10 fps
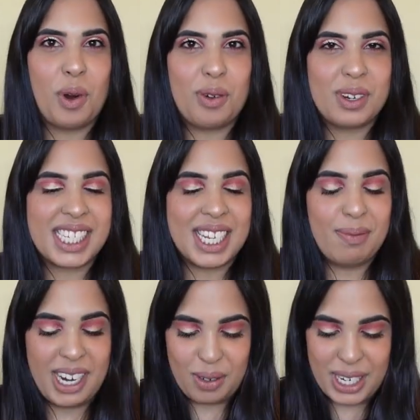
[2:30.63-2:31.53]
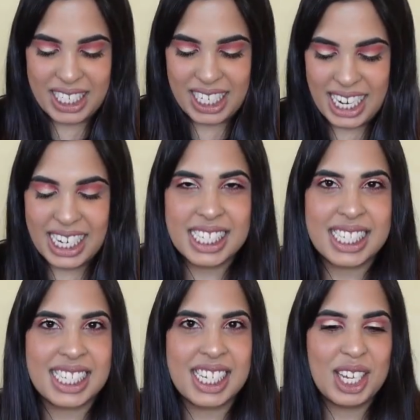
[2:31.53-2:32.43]
what was in my wish
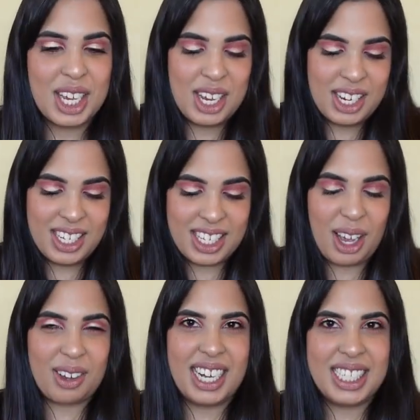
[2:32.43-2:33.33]
list so